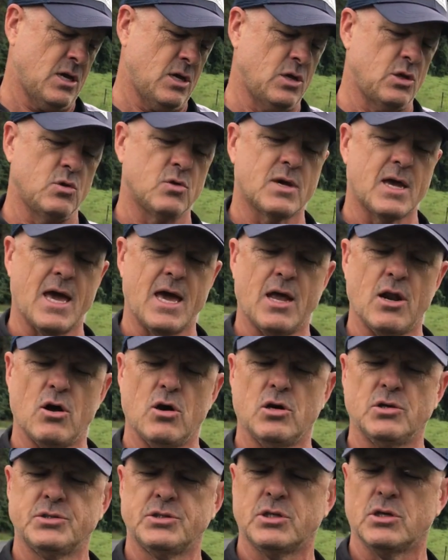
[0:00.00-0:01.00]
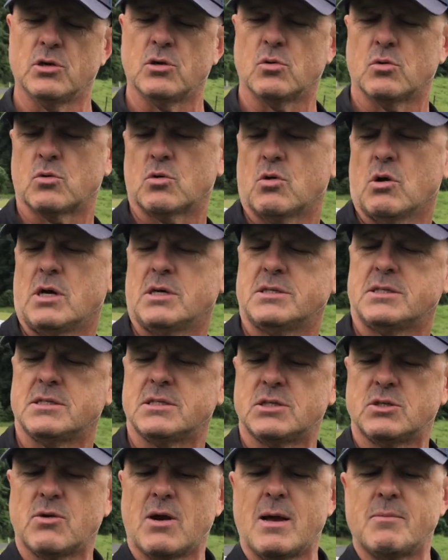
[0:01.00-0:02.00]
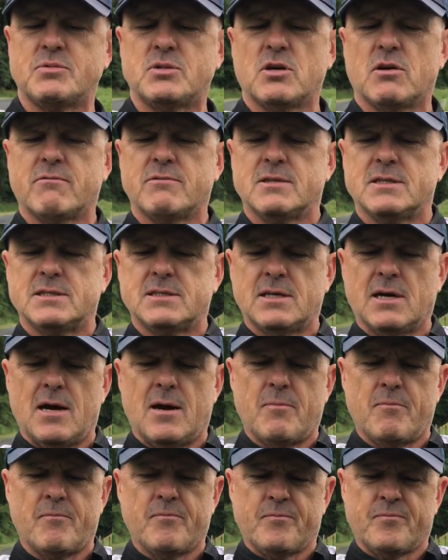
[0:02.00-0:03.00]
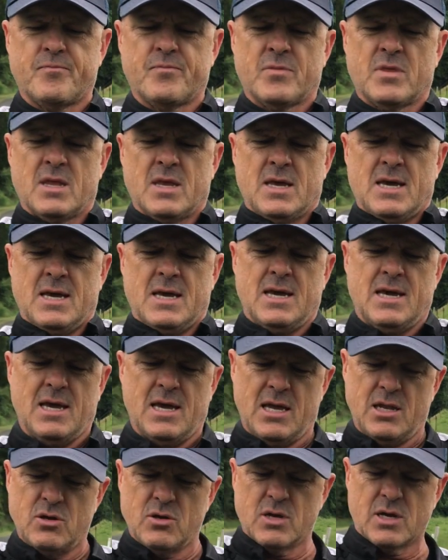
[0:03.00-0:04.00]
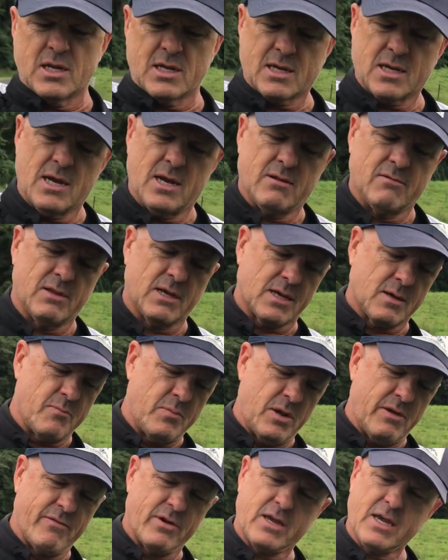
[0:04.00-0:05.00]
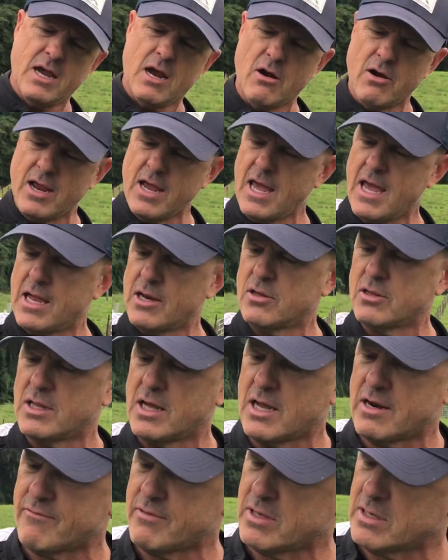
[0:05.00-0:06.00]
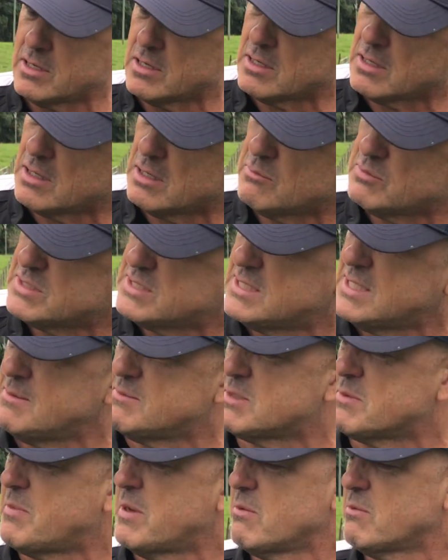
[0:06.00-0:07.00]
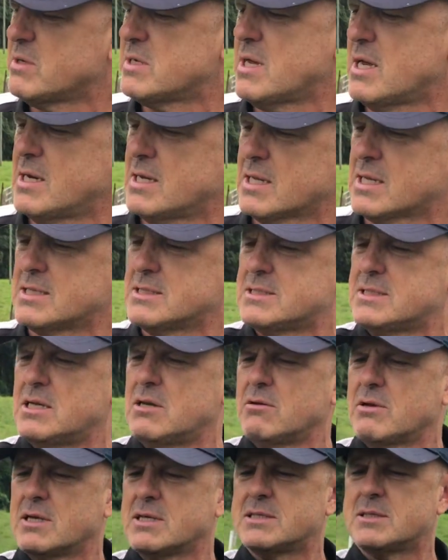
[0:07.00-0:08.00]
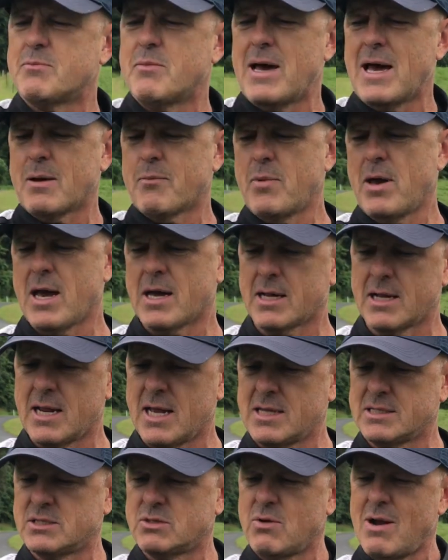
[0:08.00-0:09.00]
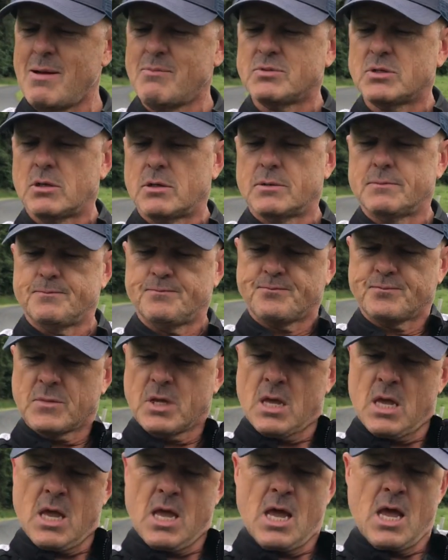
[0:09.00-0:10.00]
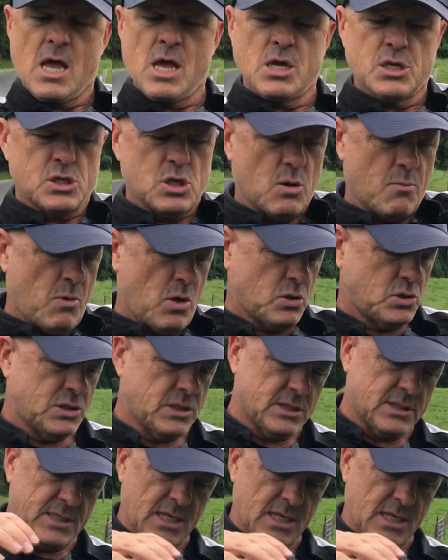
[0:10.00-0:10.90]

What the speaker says: you can also cross the straps over the top and you get kind of like a bit of a carry handle out of it, which seems a bit redundant considering it's a backpack and has straps on it. So most of the